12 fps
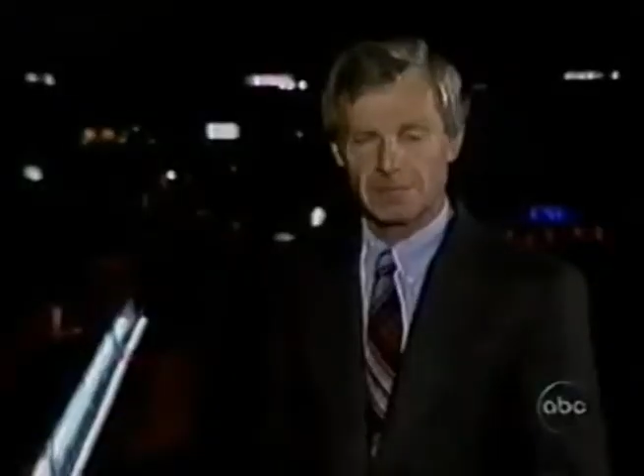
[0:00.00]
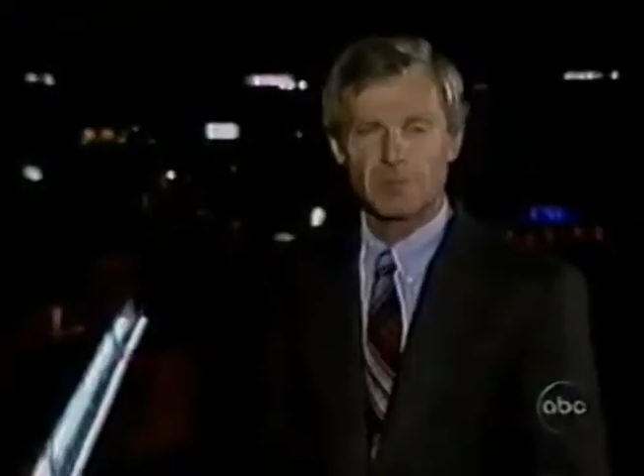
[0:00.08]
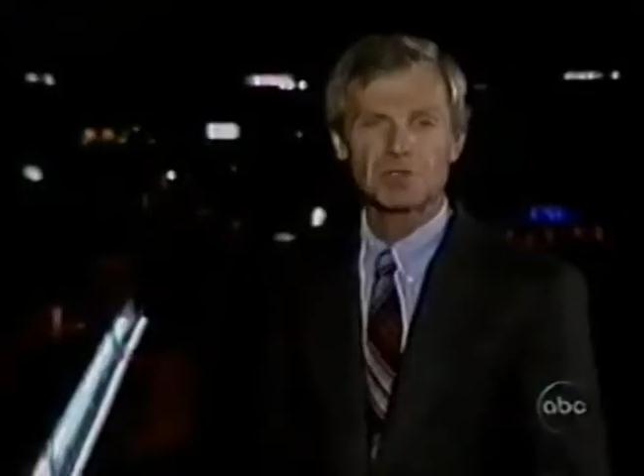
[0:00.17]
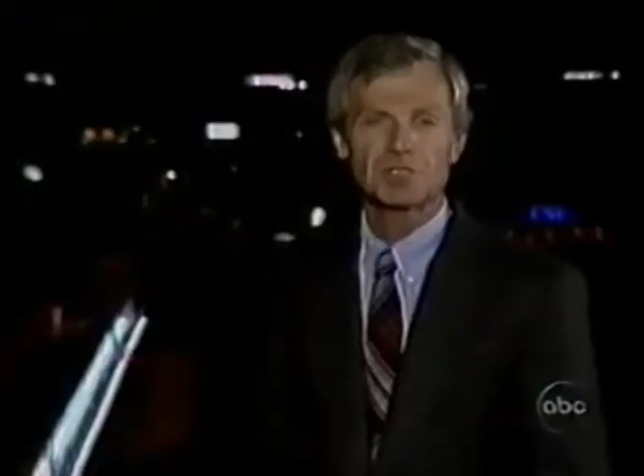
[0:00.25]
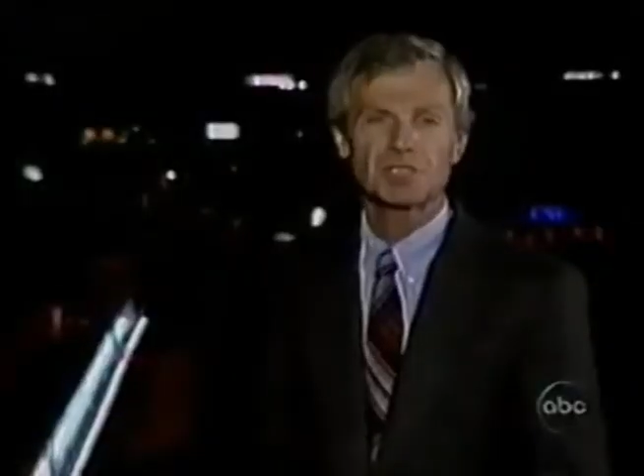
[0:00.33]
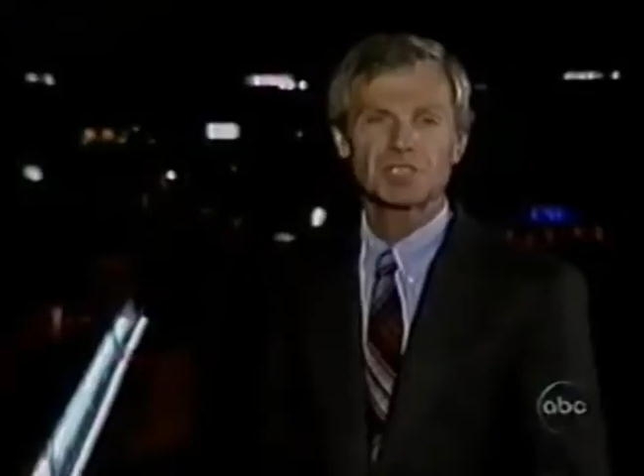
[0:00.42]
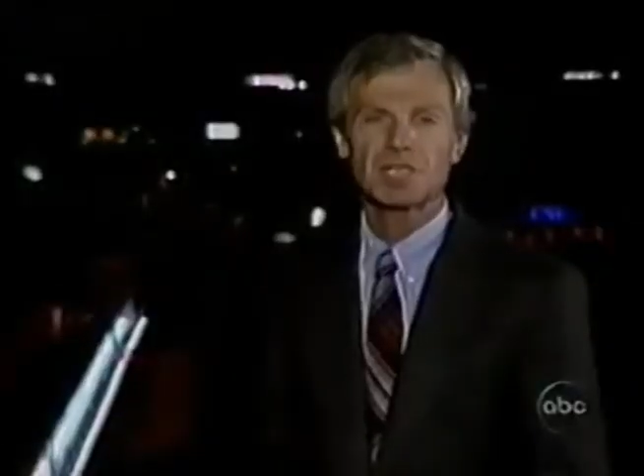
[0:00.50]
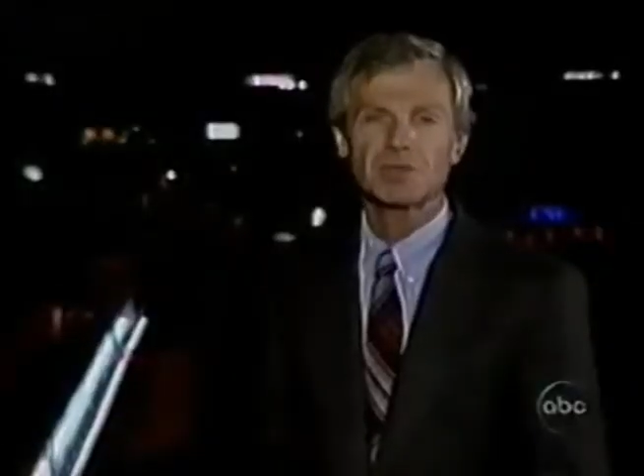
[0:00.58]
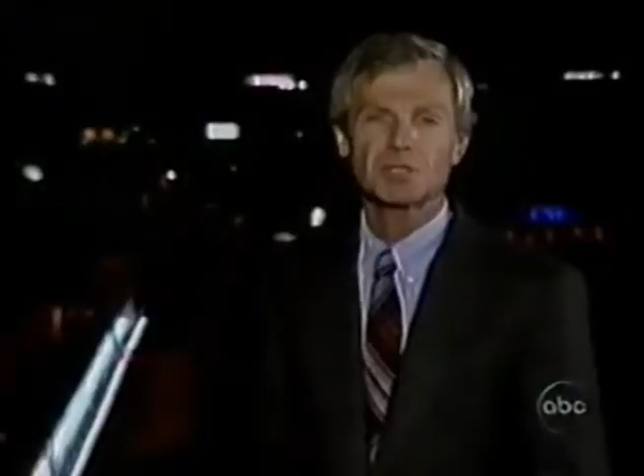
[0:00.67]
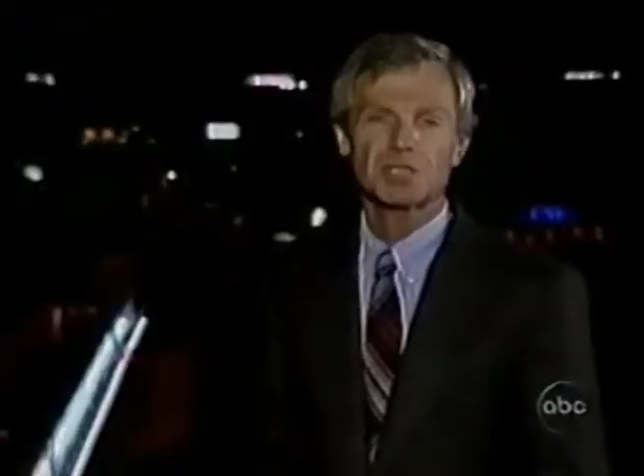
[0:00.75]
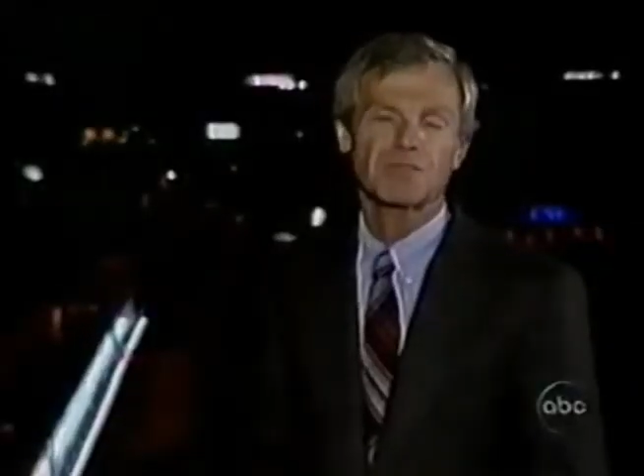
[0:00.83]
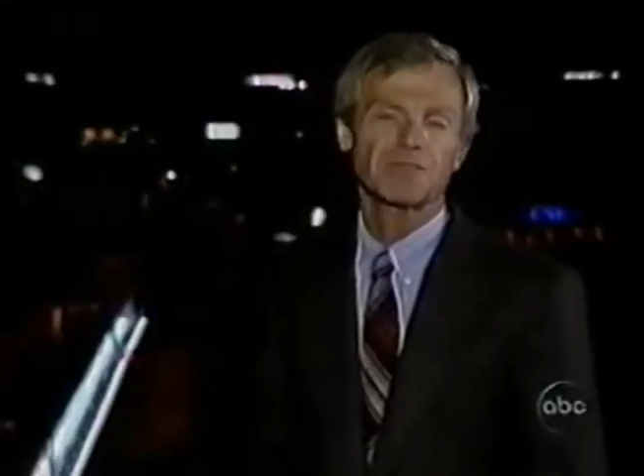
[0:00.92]
The most
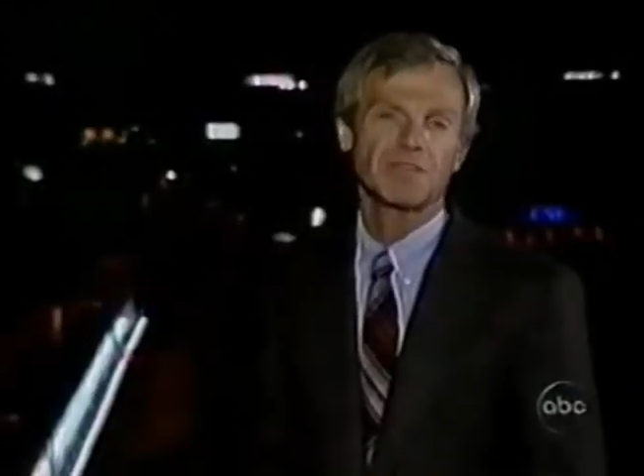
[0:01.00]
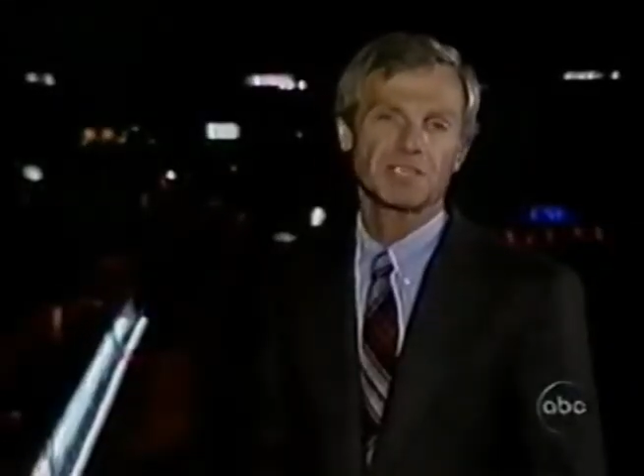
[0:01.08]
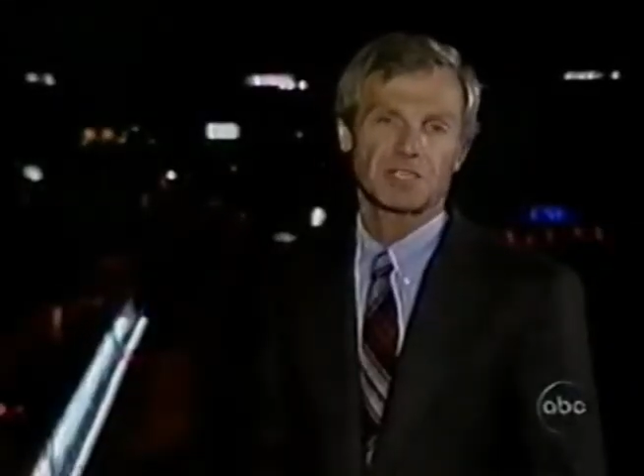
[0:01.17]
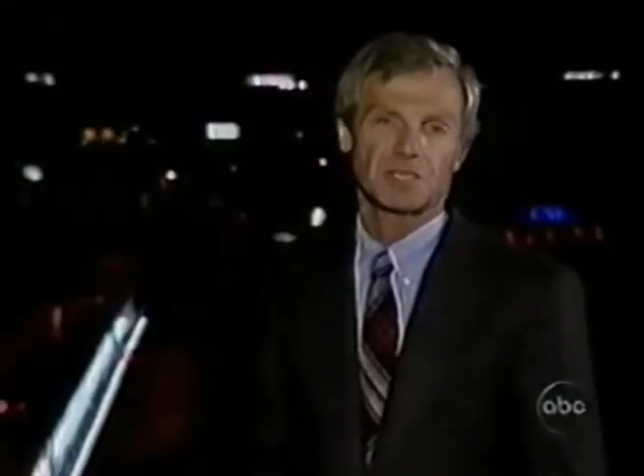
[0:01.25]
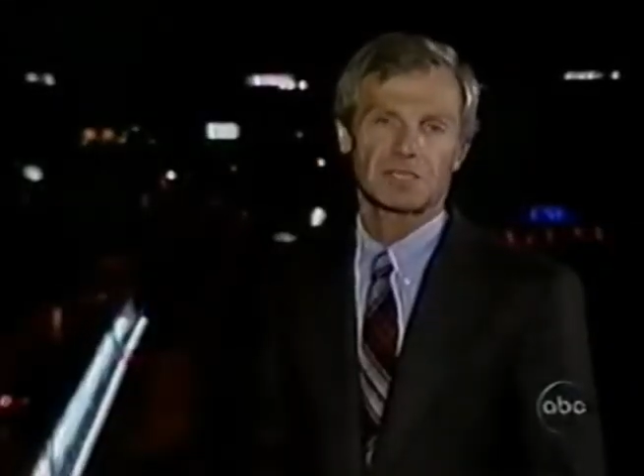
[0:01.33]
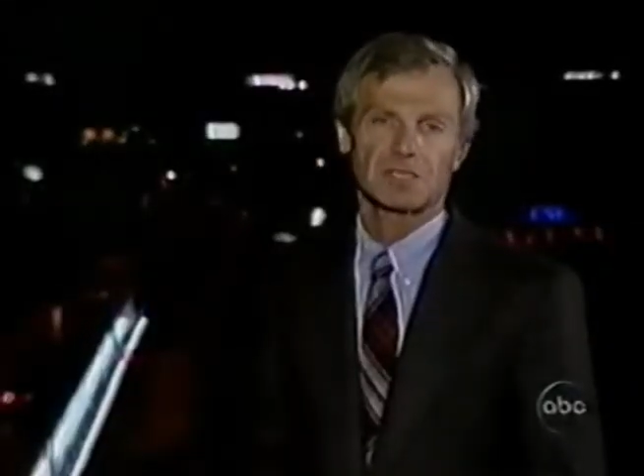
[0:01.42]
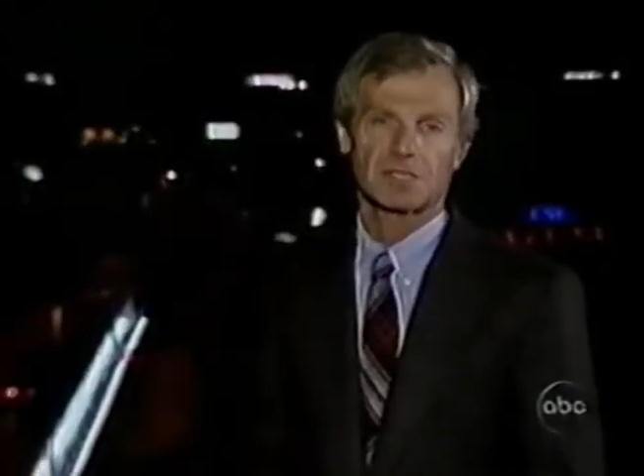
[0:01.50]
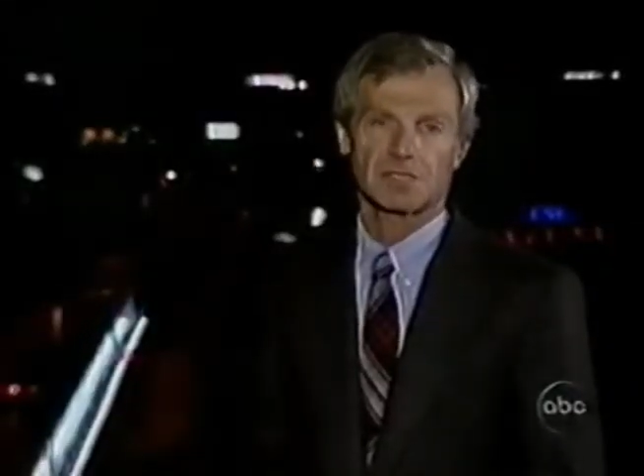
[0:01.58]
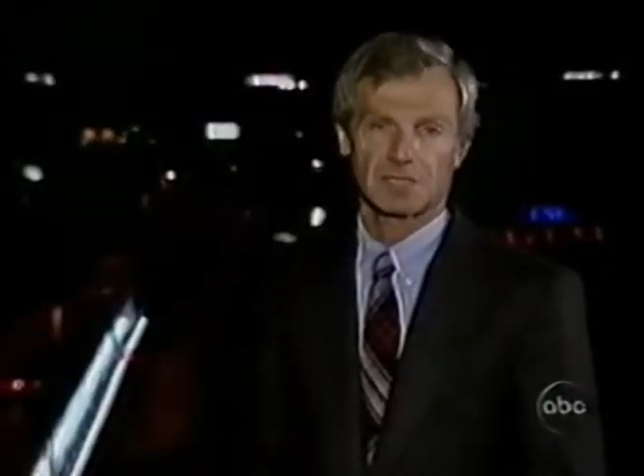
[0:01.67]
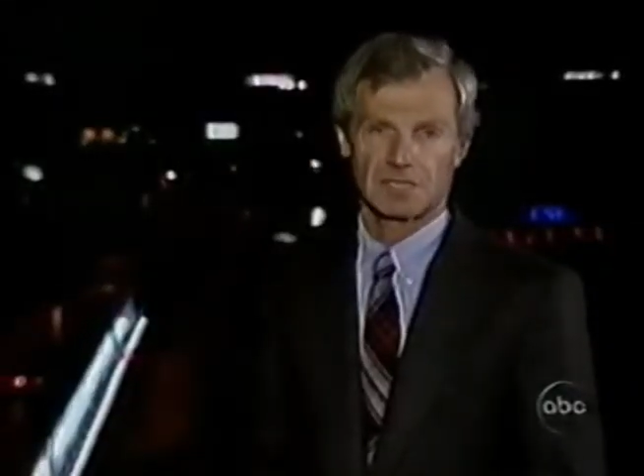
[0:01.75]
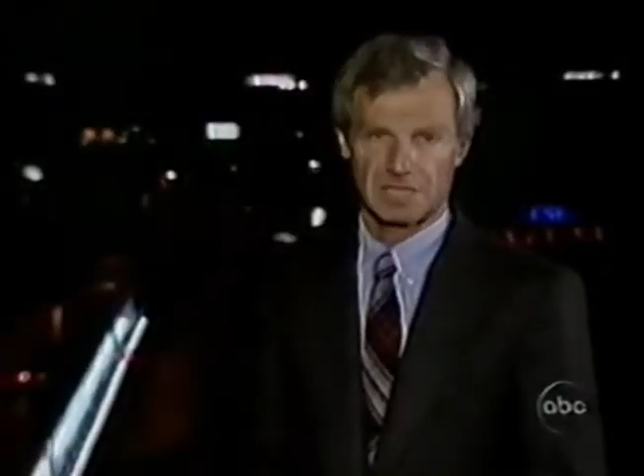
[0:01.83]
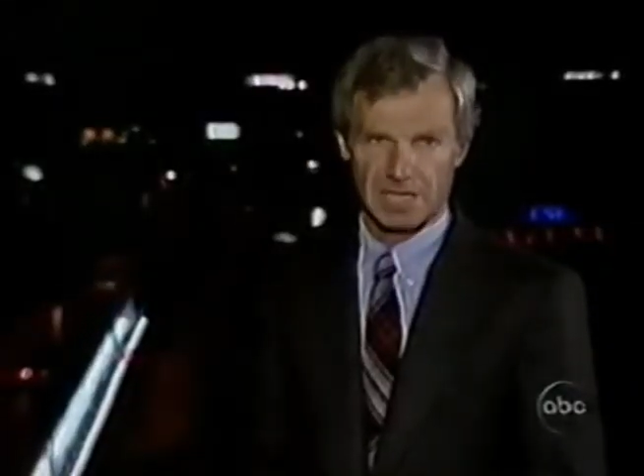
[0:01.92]
distinguishing feature
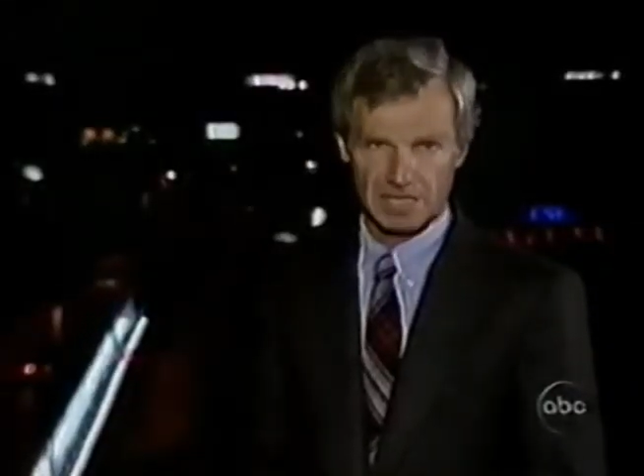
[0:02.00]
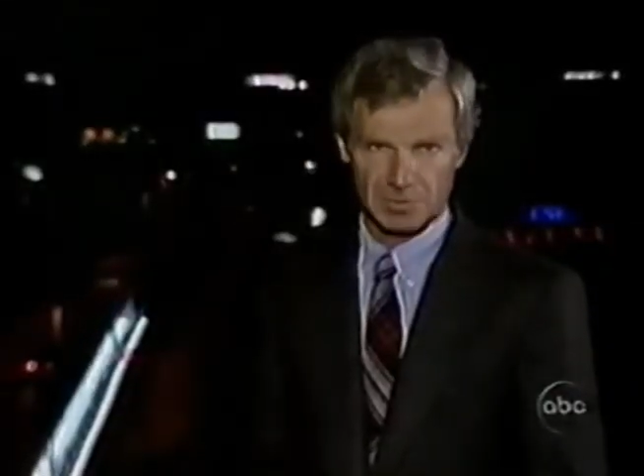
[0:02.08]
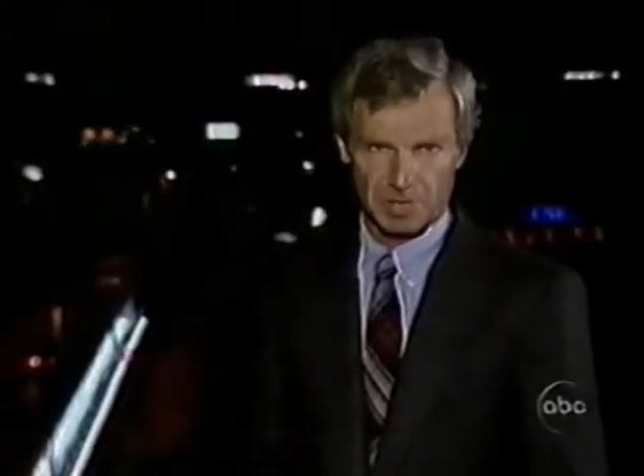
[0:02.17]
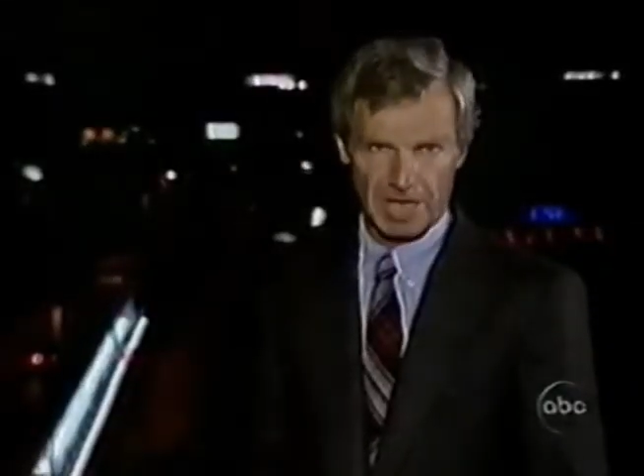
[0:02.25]
concerning today's